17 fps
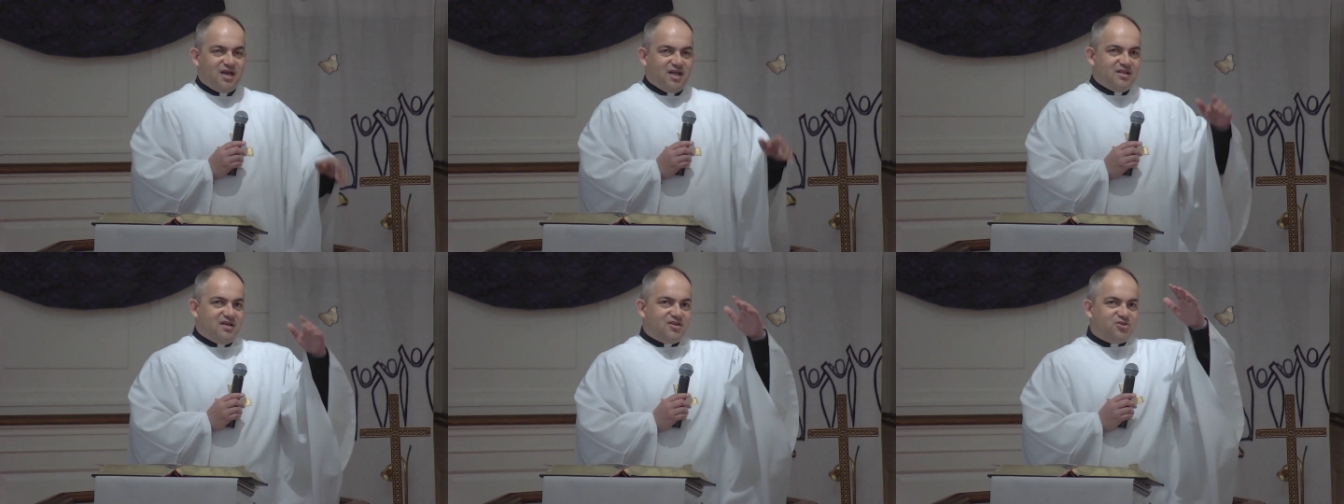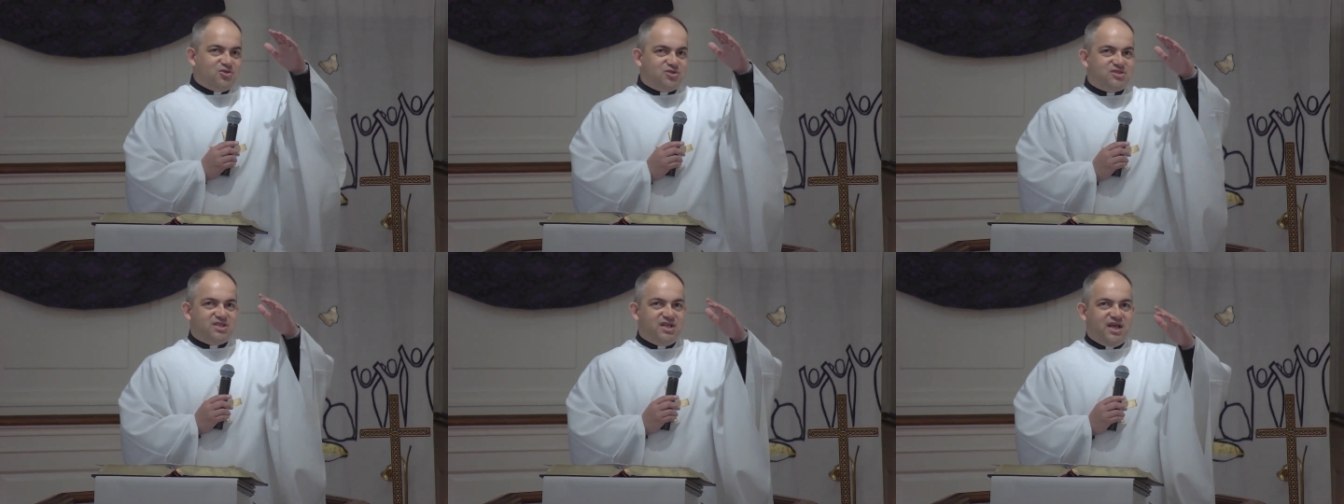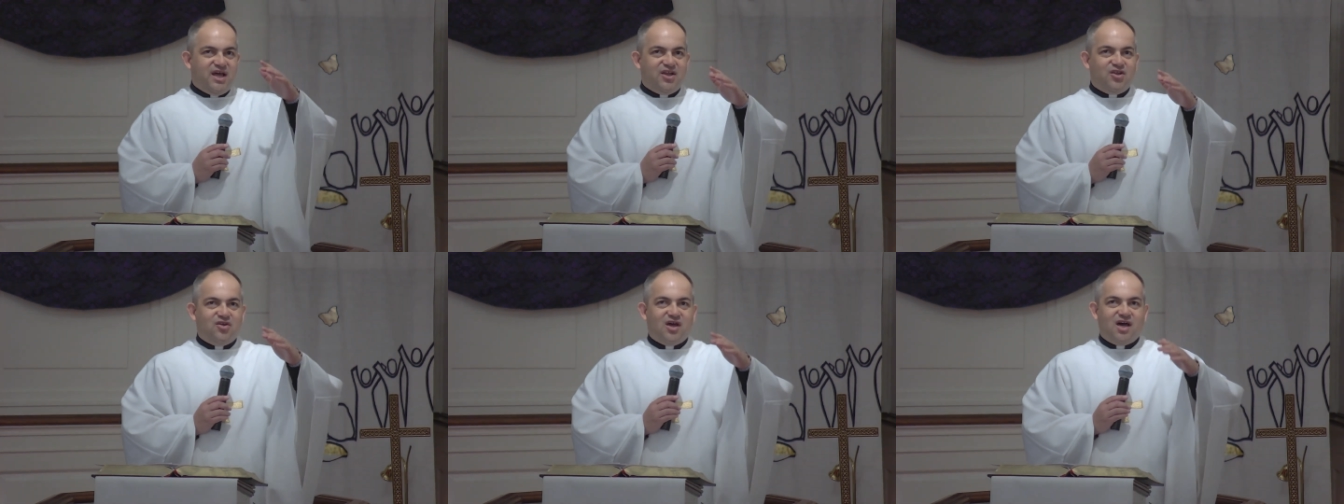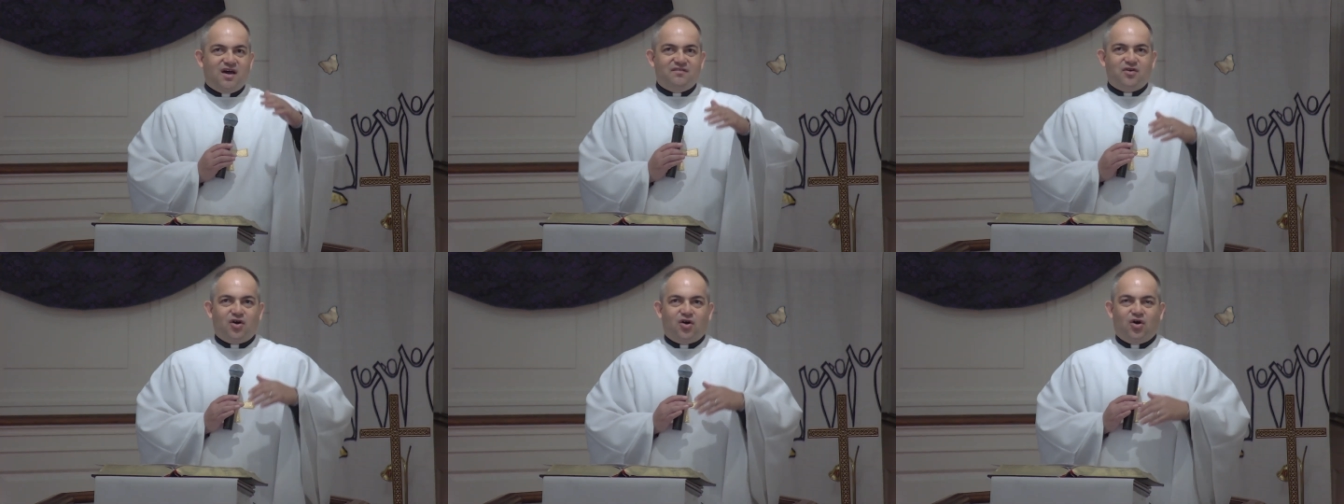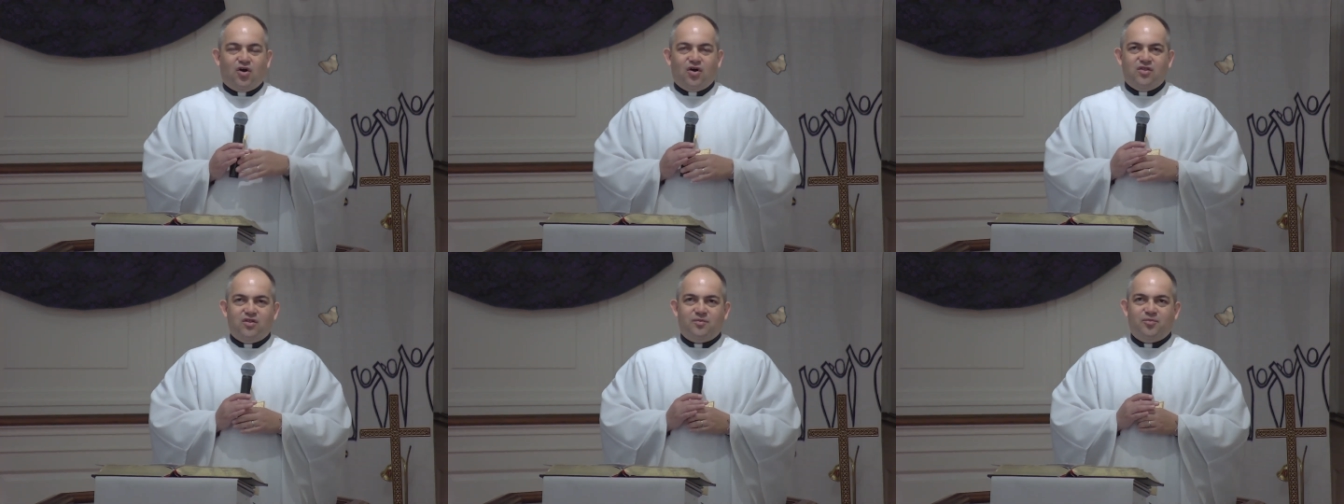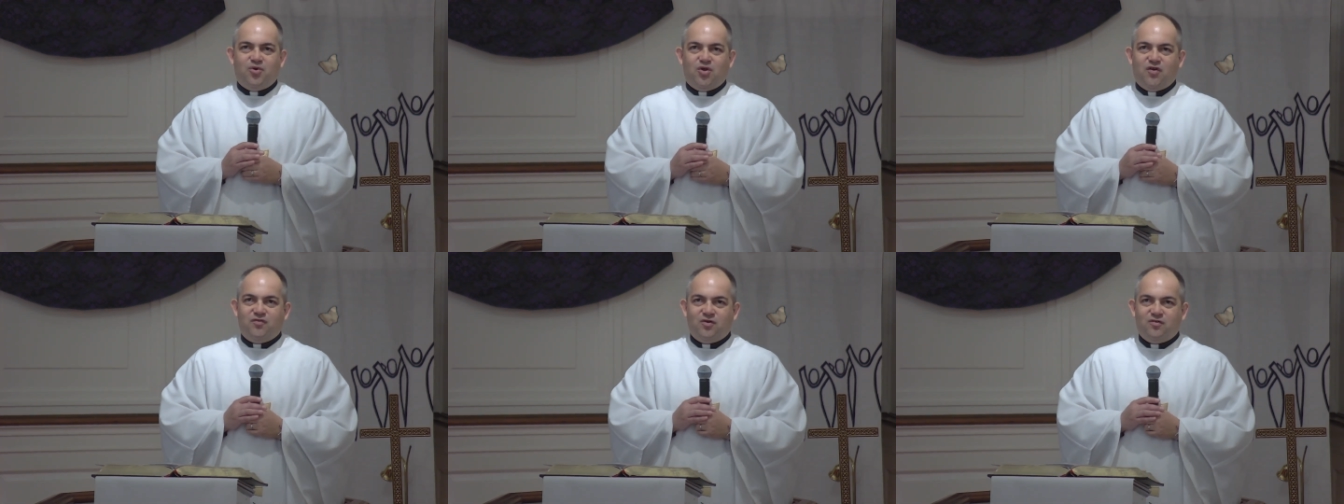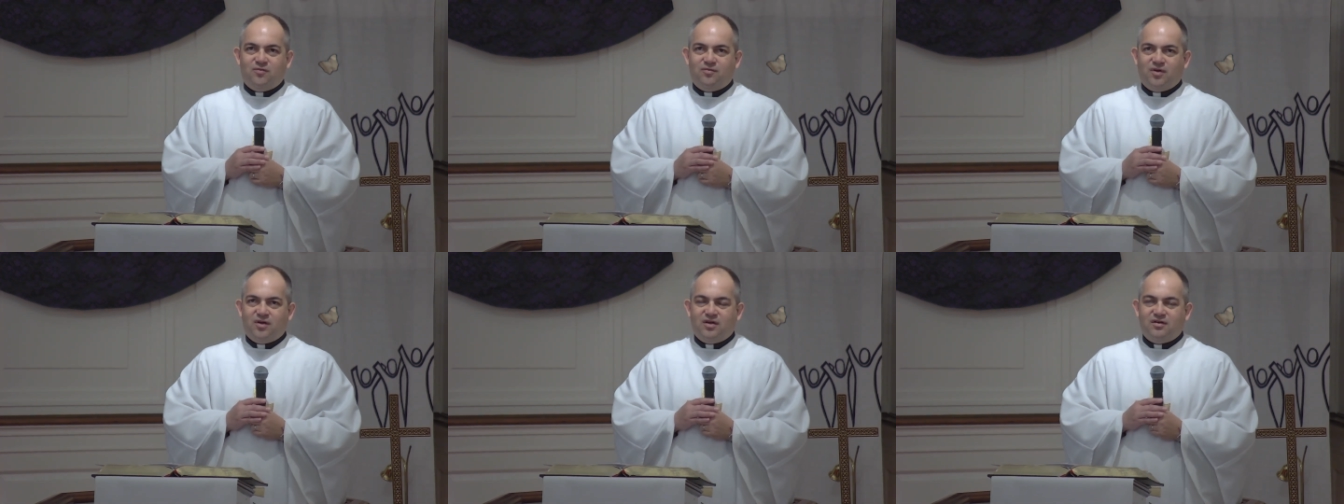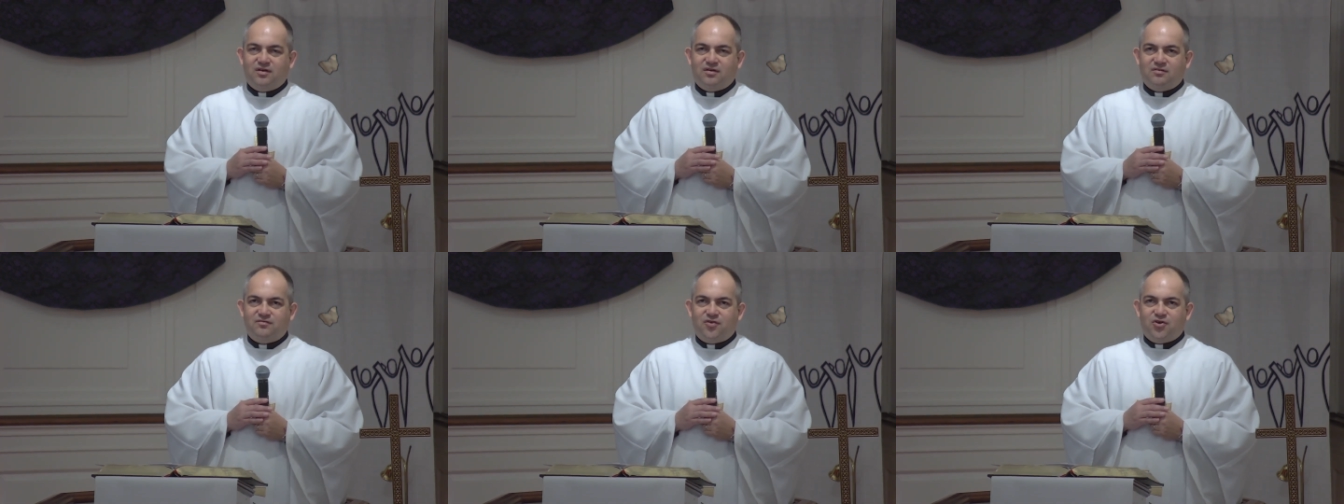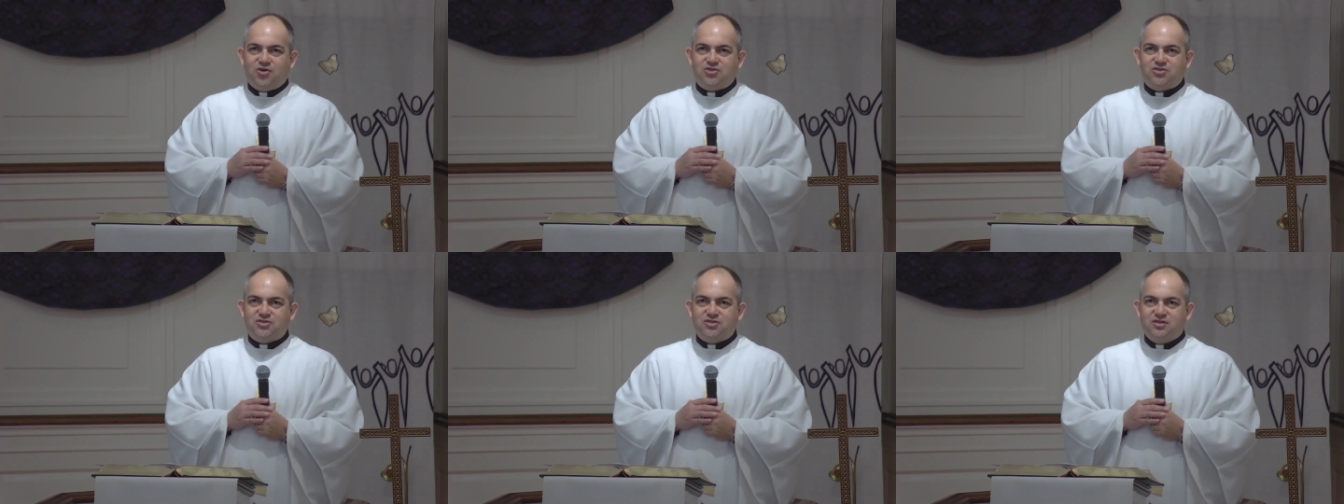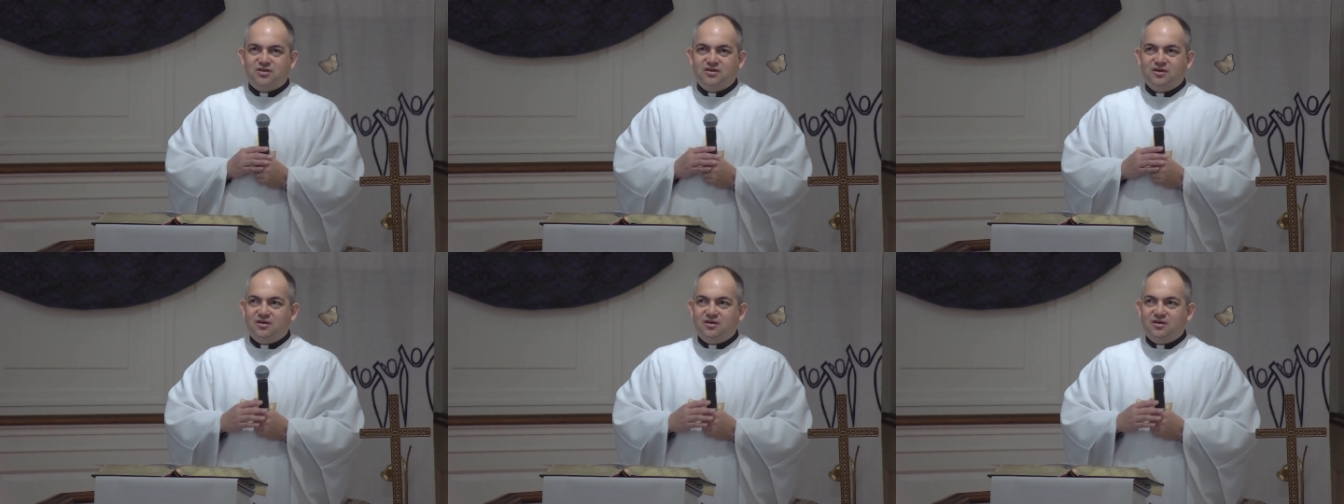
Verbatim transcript: And then towards the end, you have the other beautiful uh, verse